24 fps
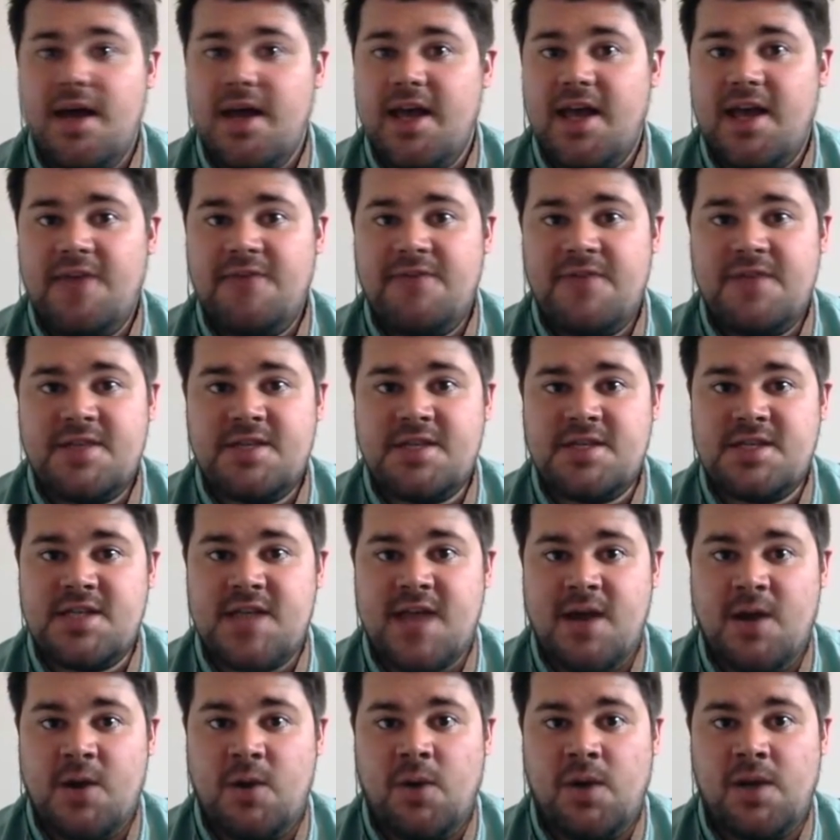If there's a
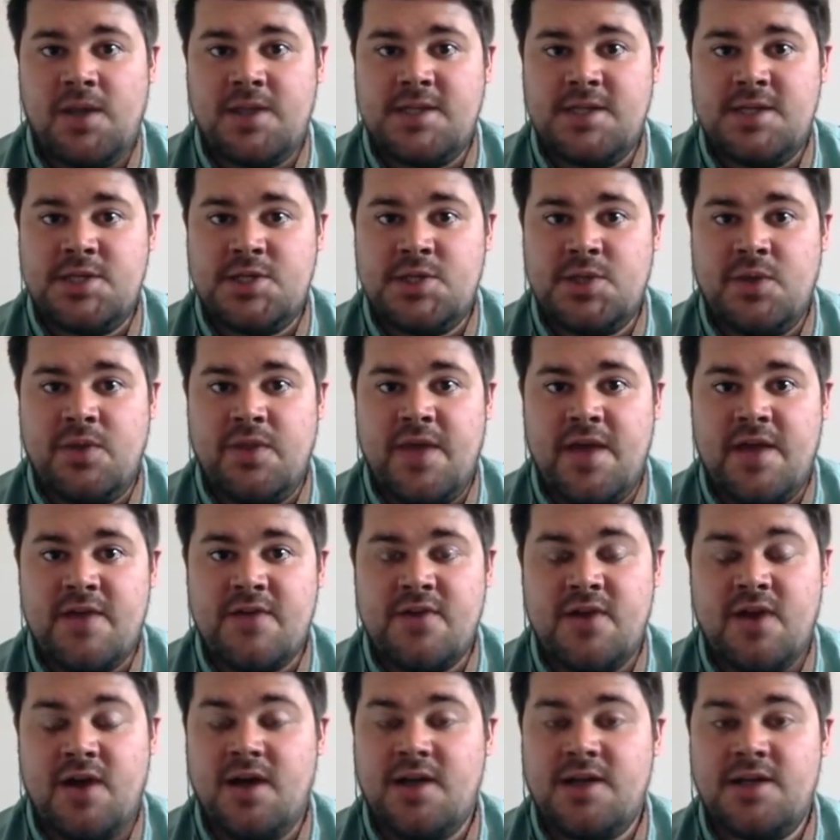sound quality issue on their
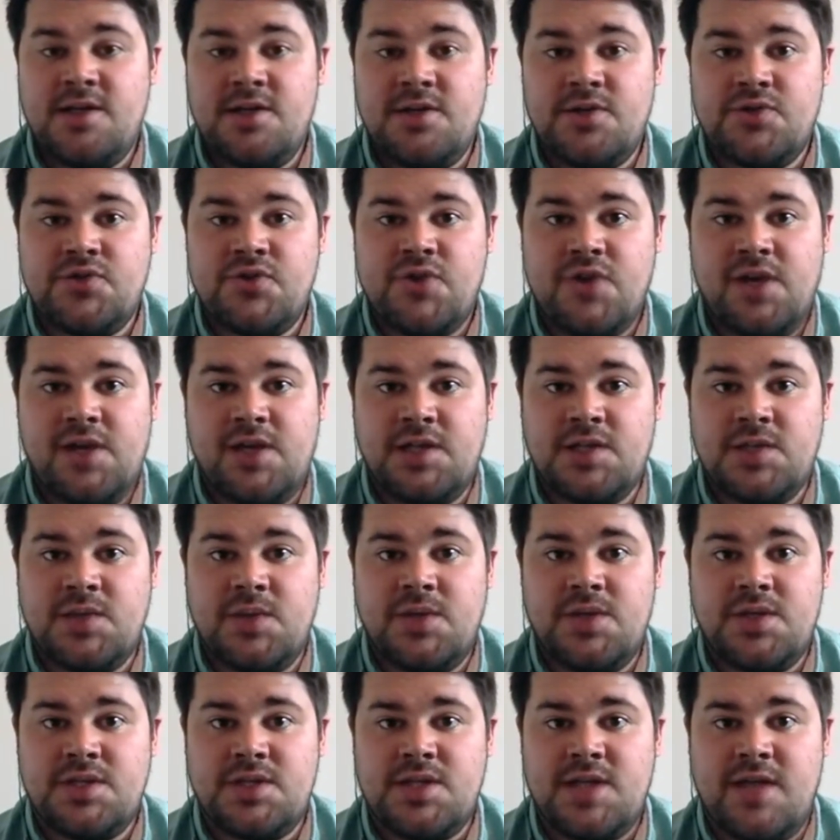side and you're struggling to
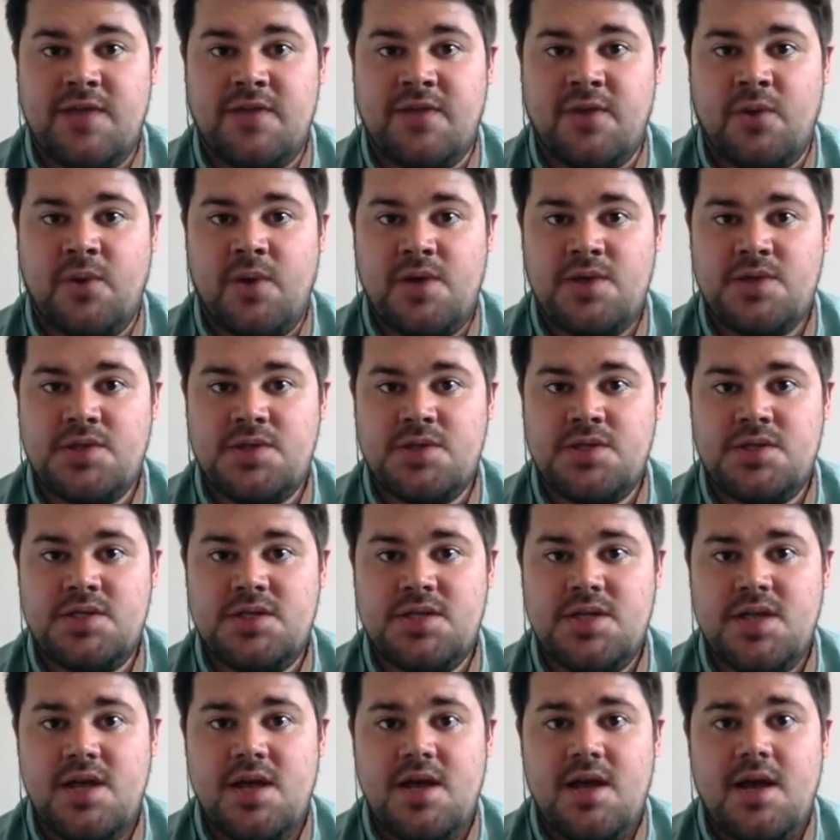understand the questions,
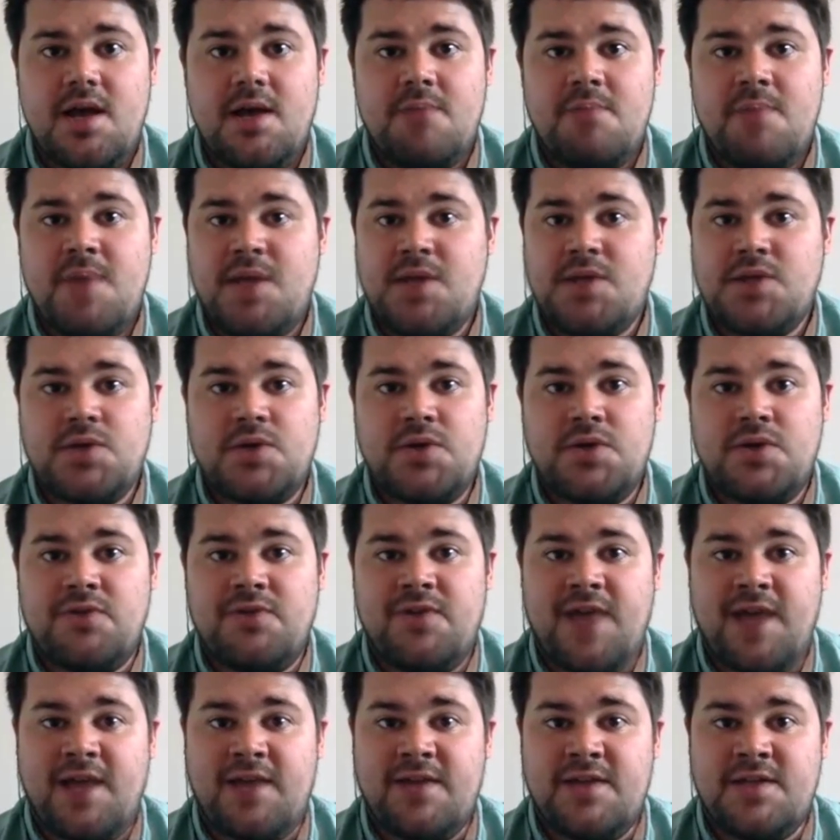make sure you
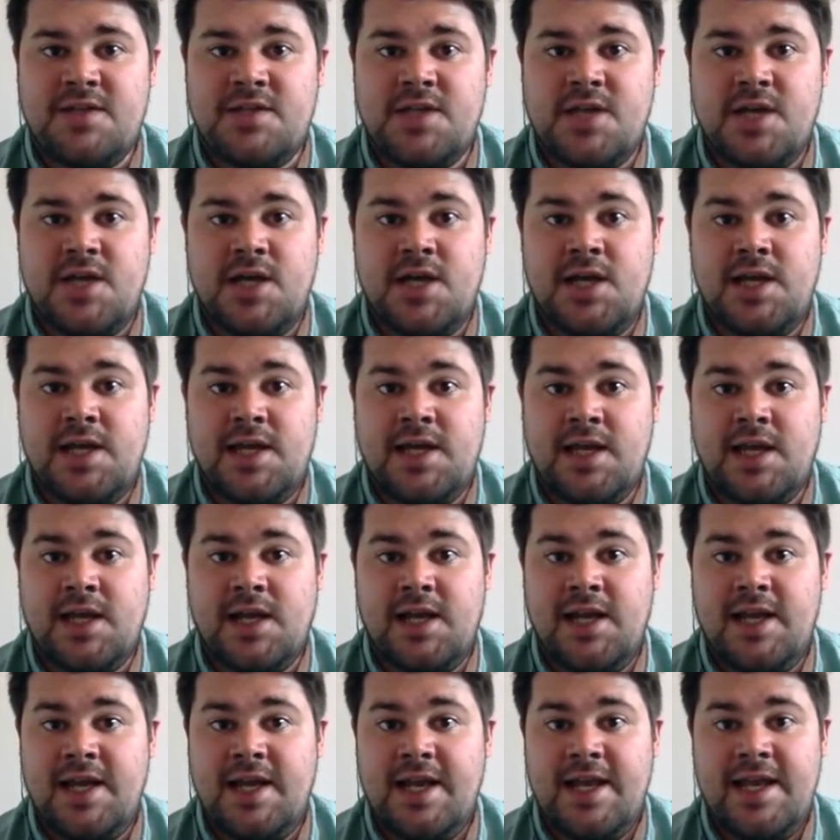flag this early and
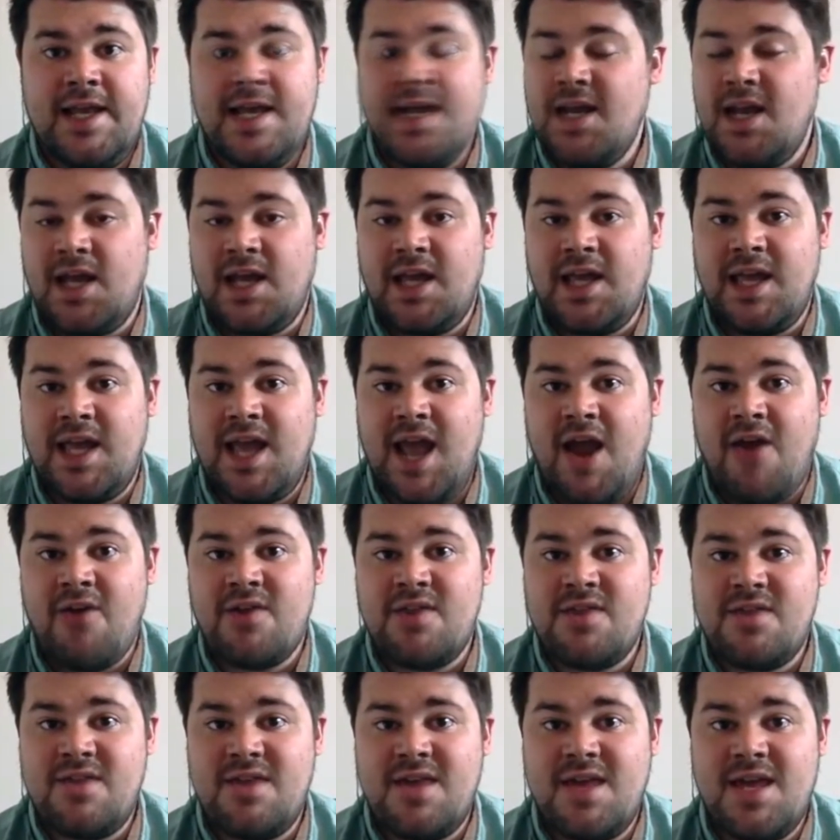clearly, and I can
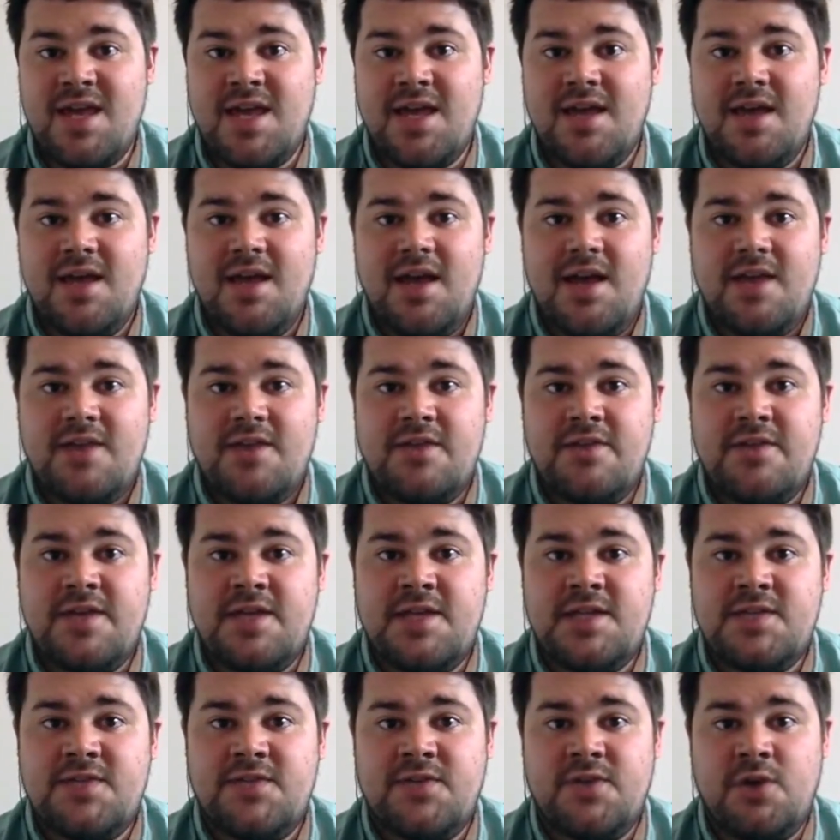guarantee that the
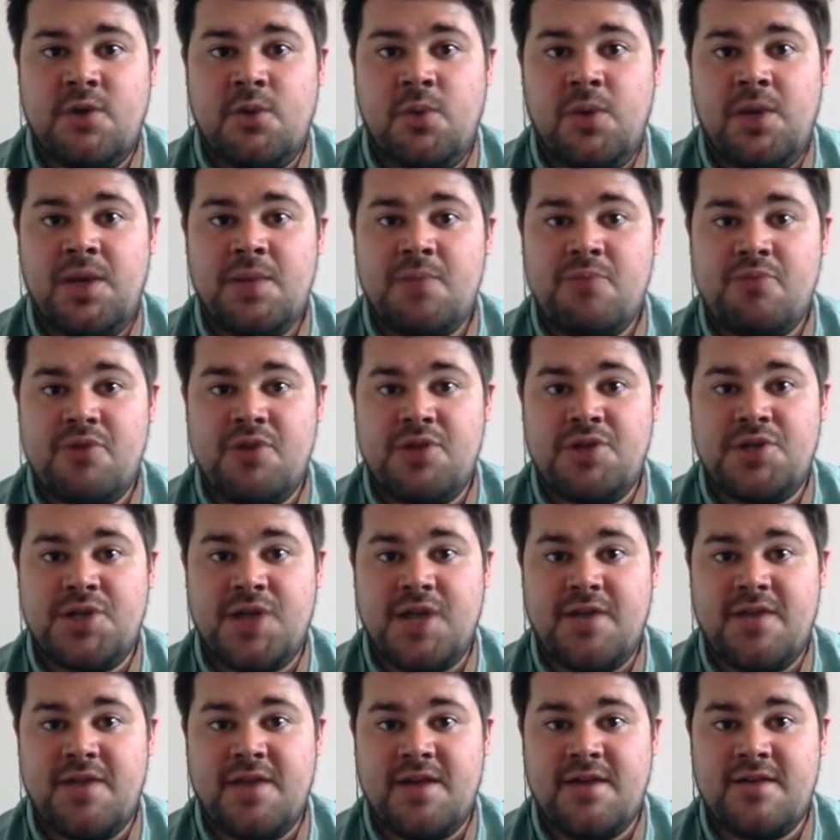interviewer will
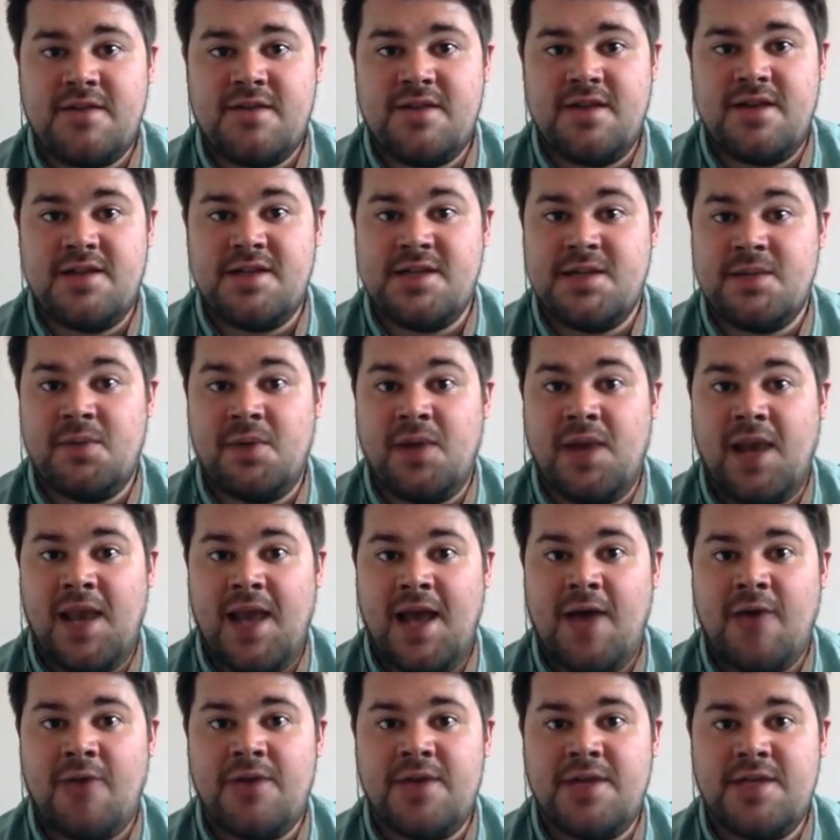appreciate this, as it will
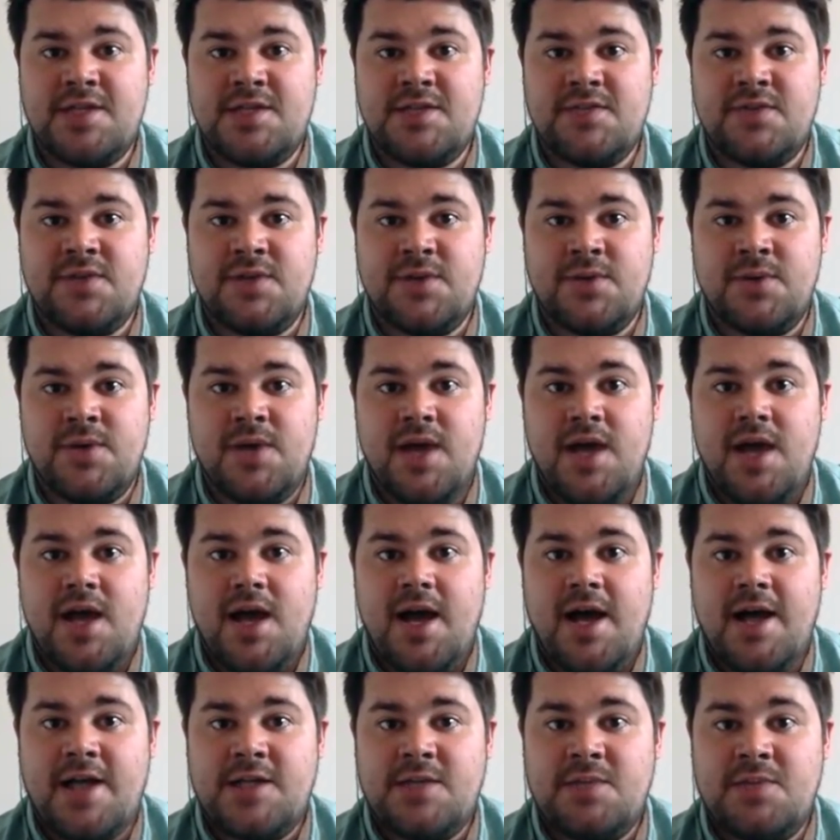allow the interview
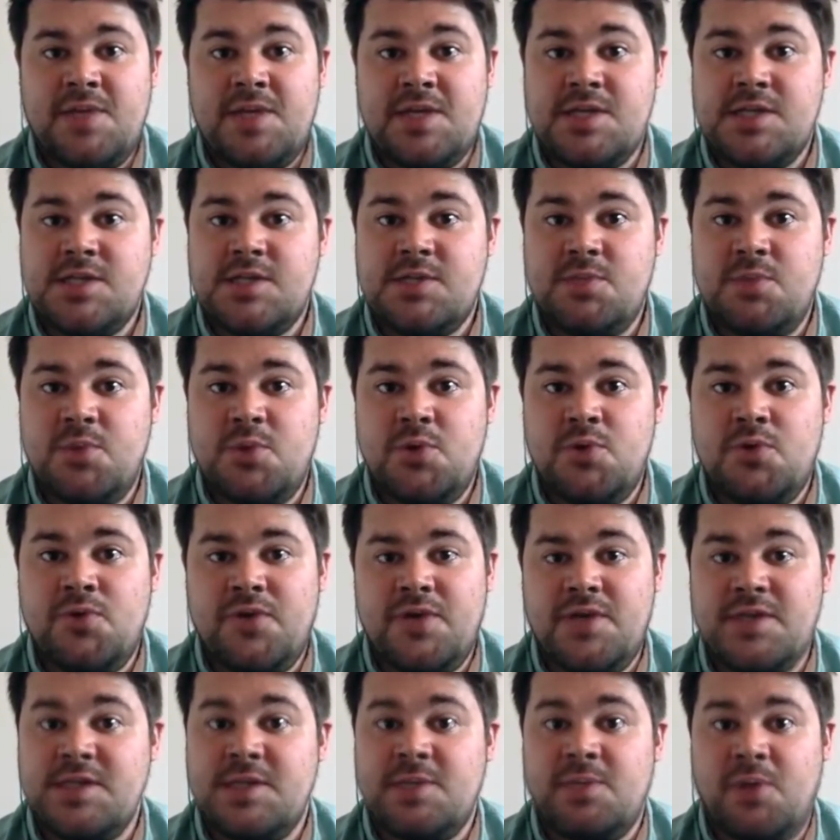to be as smooth
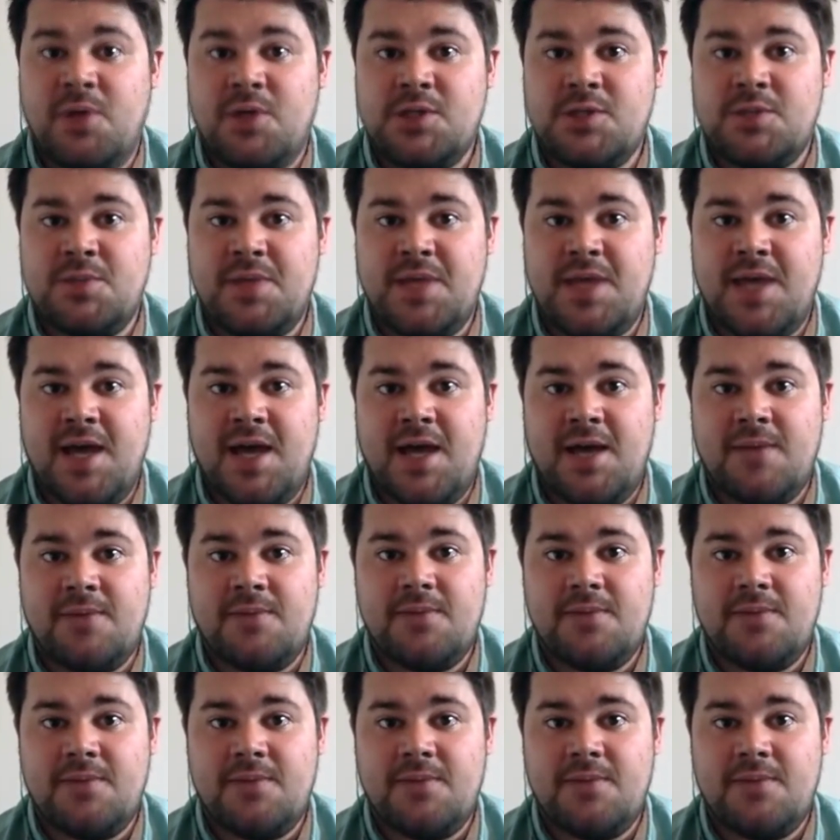as it possibly can.